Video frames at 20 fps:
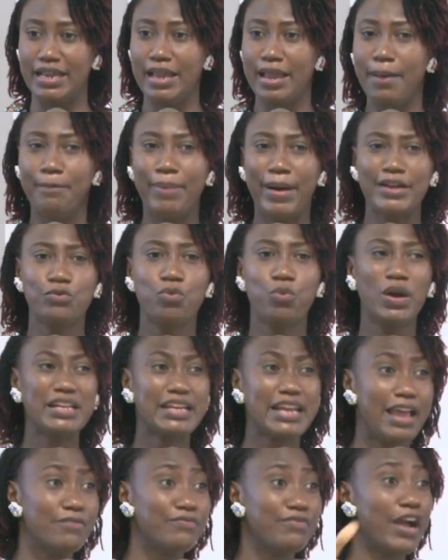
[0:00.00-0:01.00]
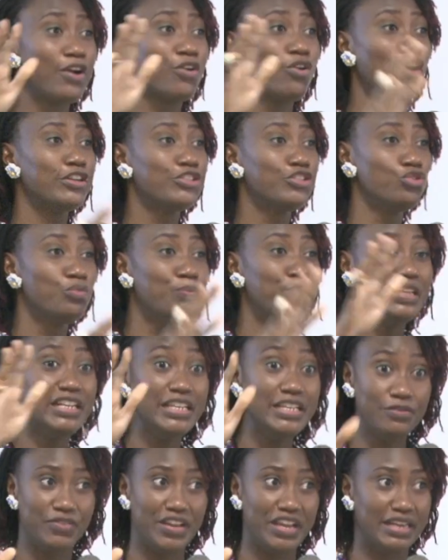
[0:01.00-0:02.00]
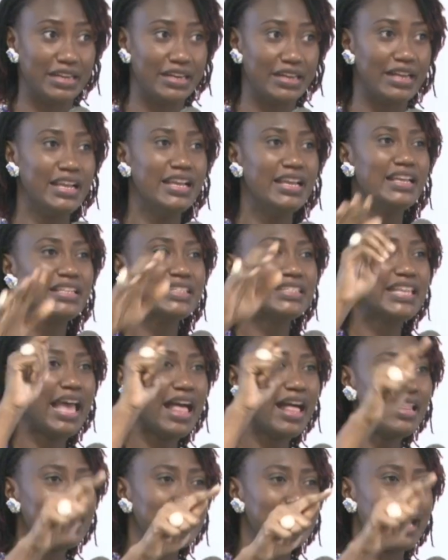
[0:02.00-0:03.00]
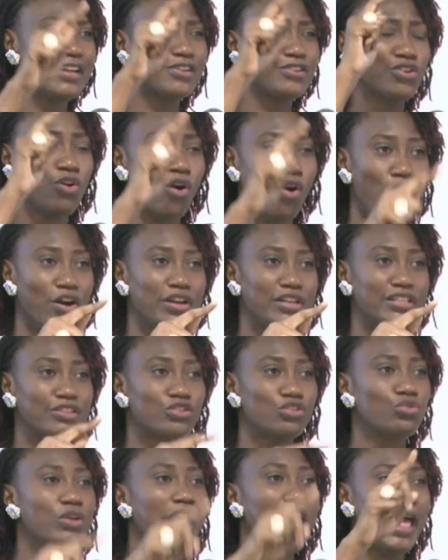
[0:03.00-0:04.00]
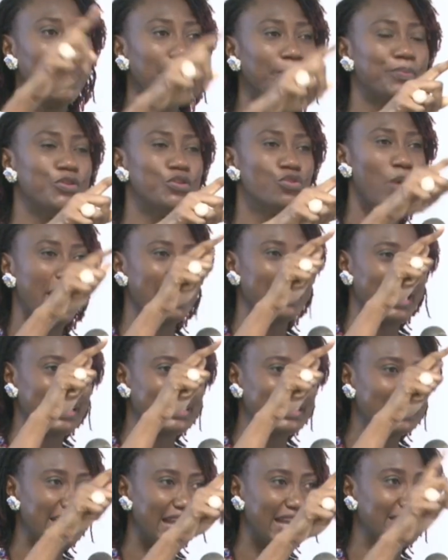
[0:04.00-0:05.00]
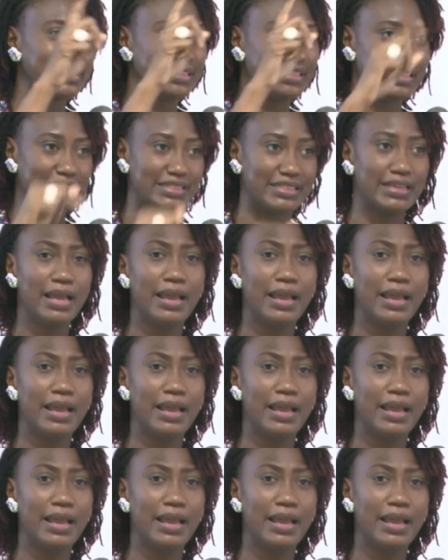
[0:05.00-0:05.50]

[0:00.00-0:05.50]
But whatever God you believe in, tell that God to help you understand this.